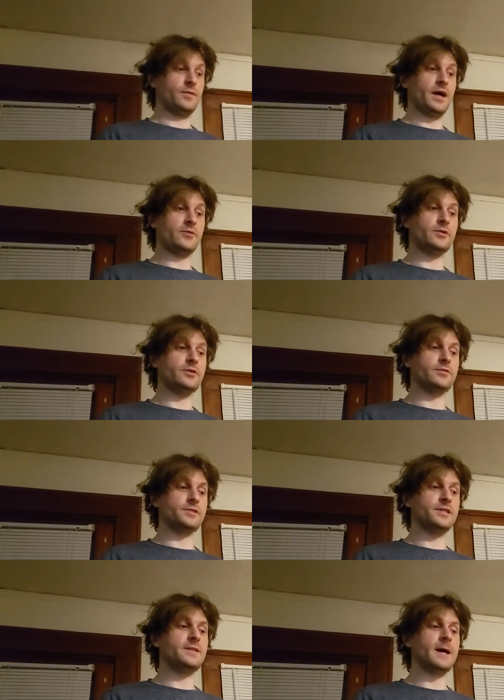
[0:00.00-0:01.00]
Now that you've
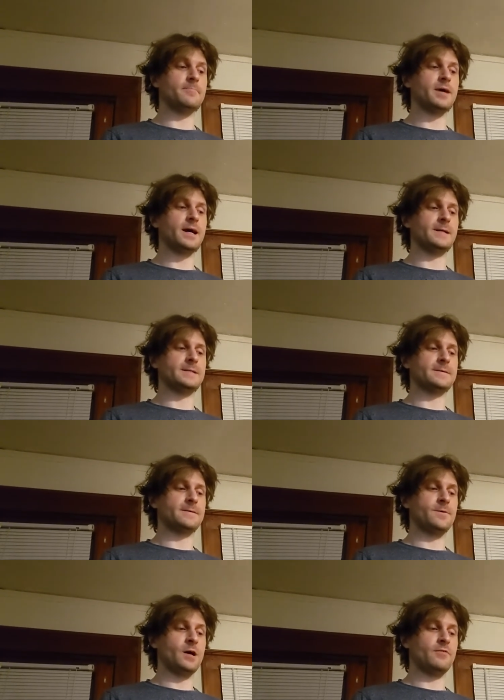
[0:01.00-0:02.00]
seen that mask,
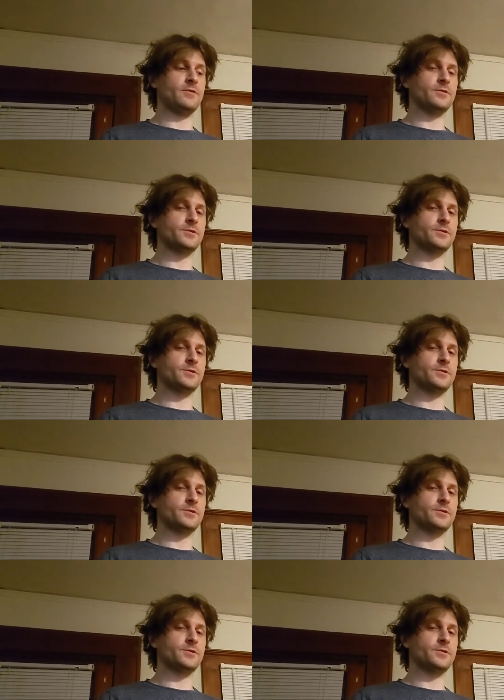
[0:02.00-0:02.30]
you have no